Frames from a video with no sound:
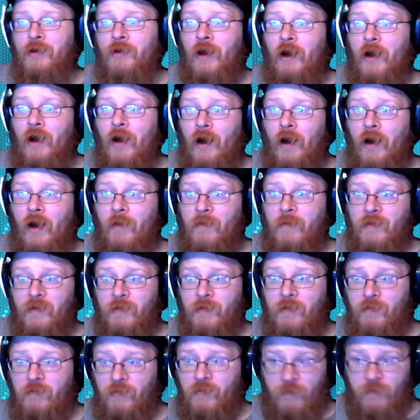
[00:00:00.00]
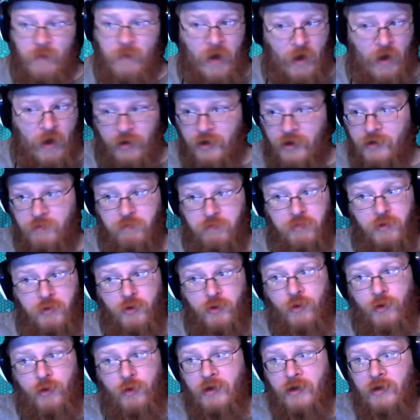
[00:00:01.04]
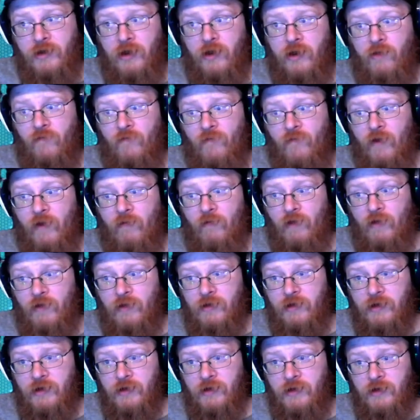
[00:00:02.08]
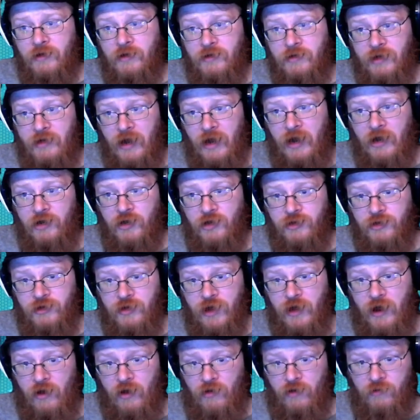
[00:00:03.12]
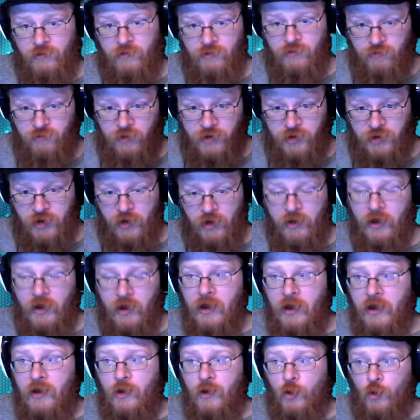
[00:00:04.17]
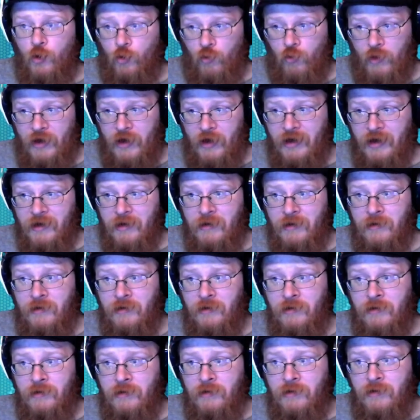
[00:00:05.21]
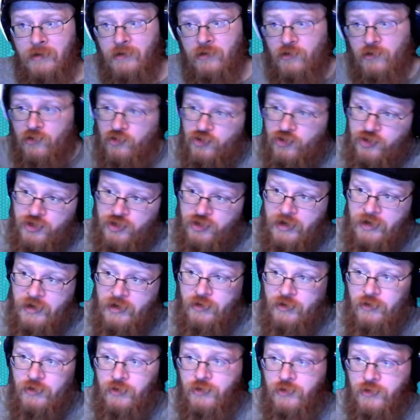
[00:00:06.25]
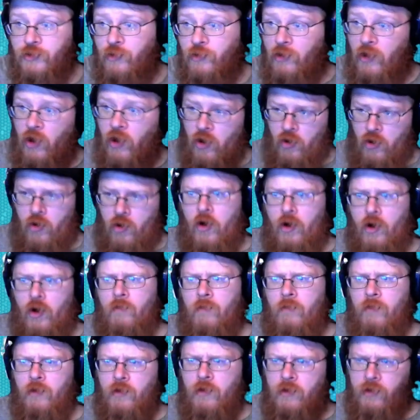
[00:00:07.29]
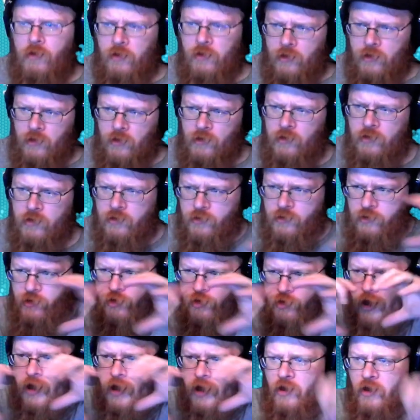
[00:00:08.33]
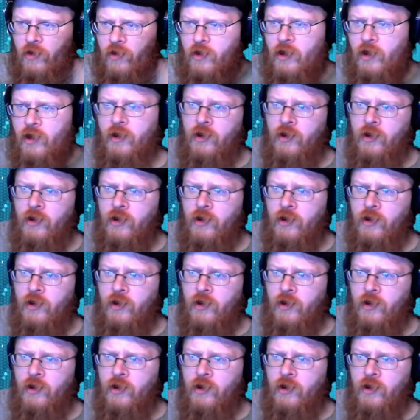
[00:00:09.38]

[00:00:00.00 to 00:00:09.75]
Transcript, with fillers: Um, health is blue things that you'll find around the stage. That'll go. Green little shields or armor looking icon